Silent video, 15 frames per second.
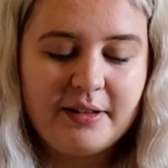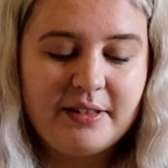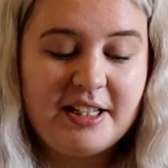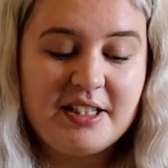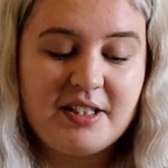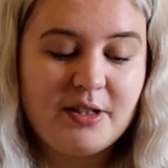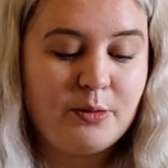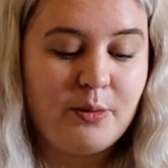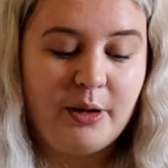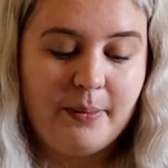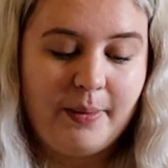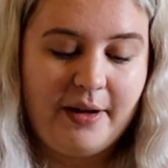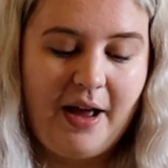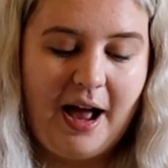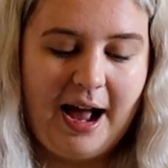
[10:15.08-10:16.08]
This is one
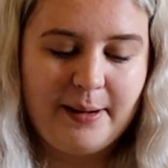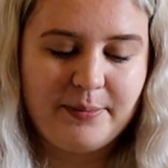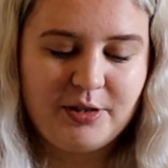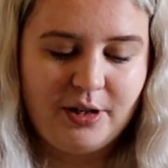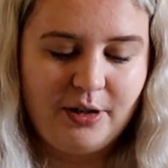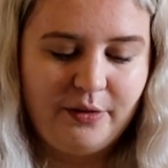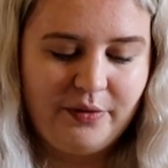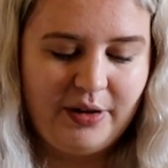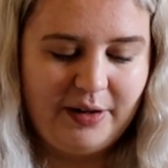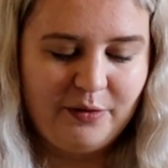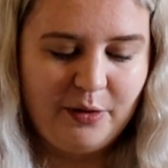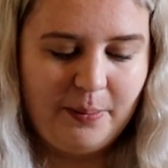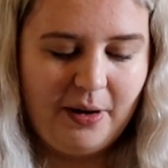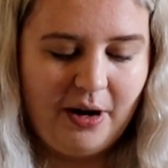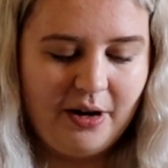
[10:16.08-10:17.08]
of my absolute
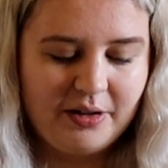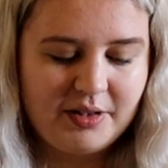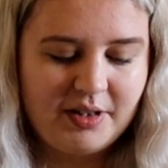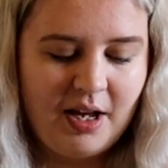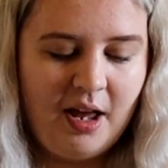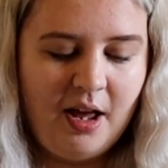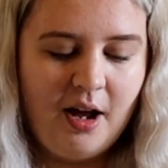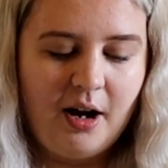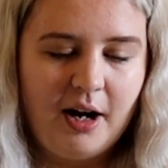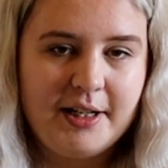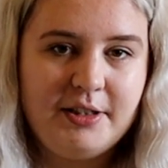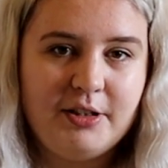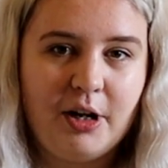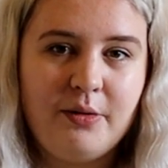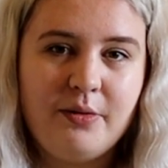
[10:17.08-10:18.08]
favourite parks. I
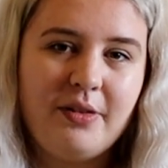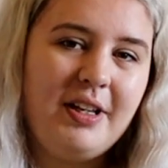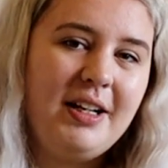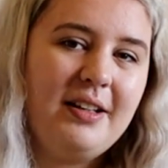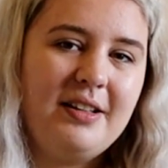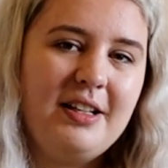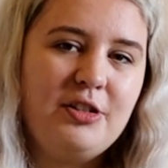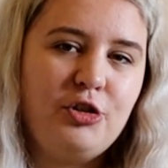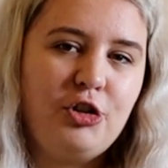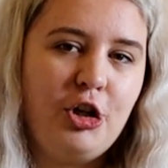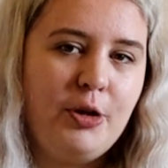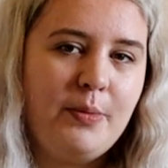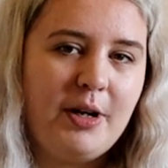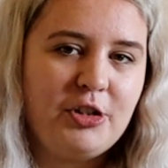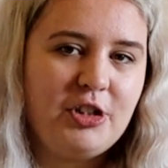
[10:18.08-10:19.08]
don't think there's
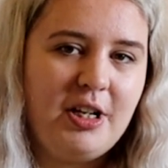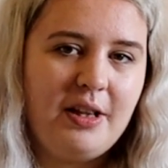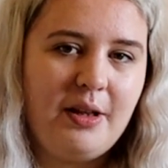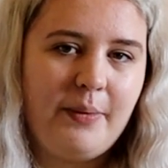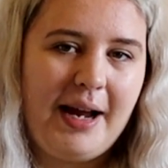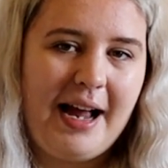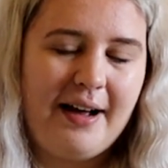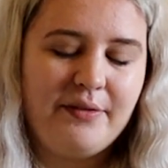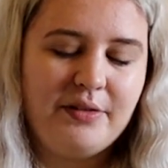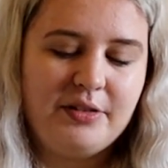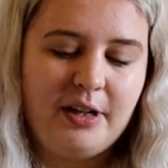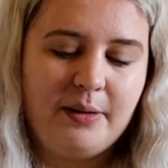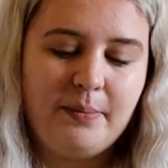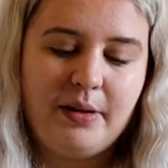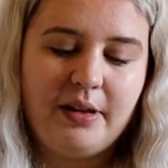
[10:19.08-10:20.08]
too much here that we haven't
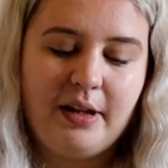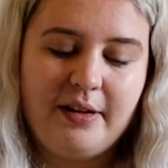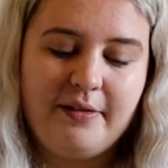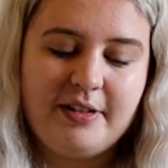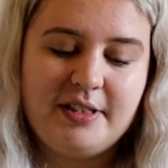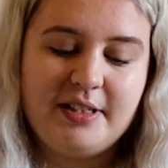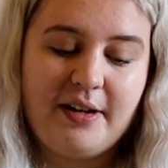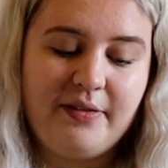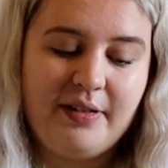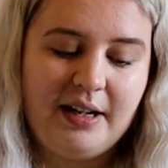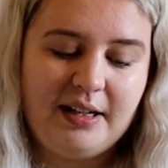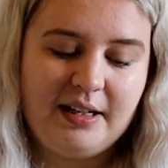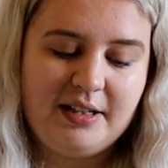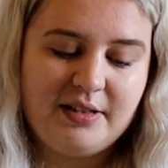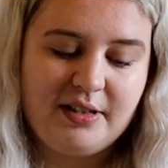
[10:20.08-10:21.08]
done, but there is
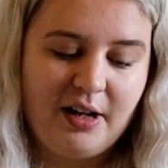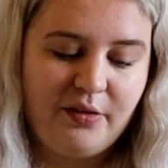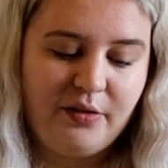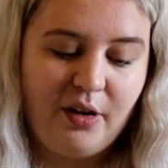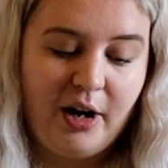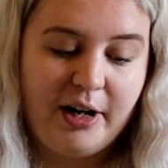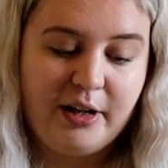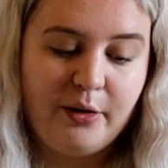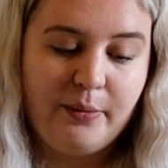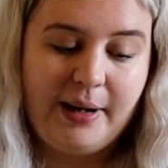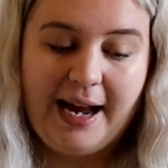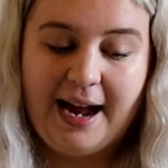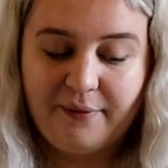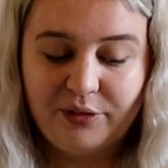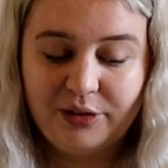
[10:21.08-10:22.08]
definitely stuff that I know
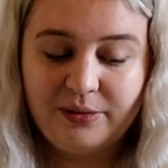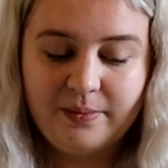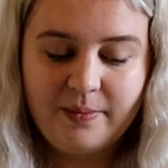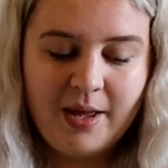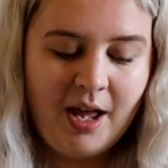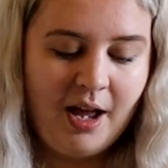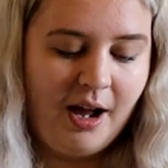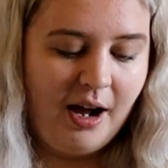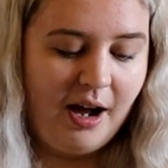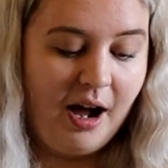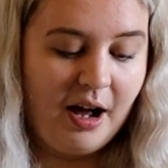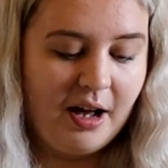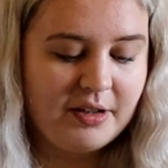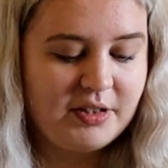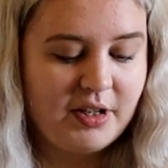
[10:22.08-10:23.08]
we haven't.
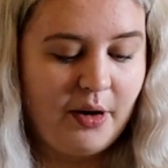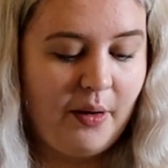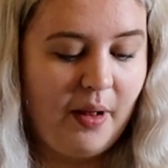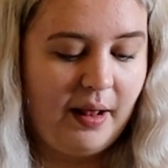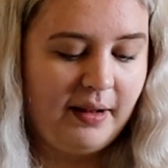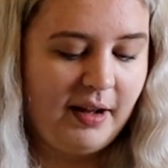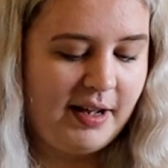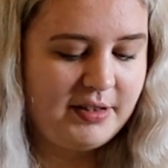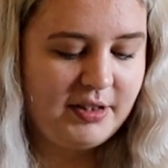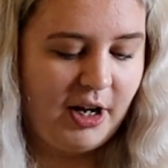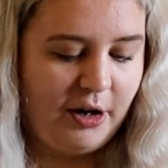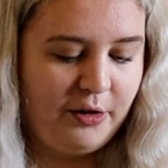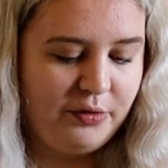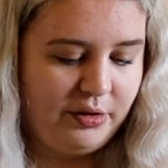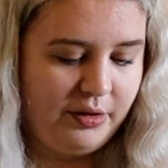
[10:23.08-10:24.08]
So let's
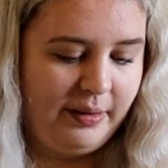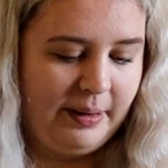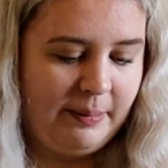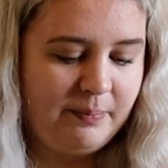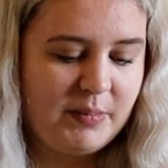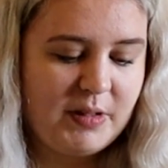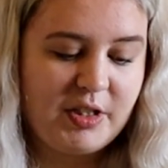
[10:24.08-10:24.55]
go through it.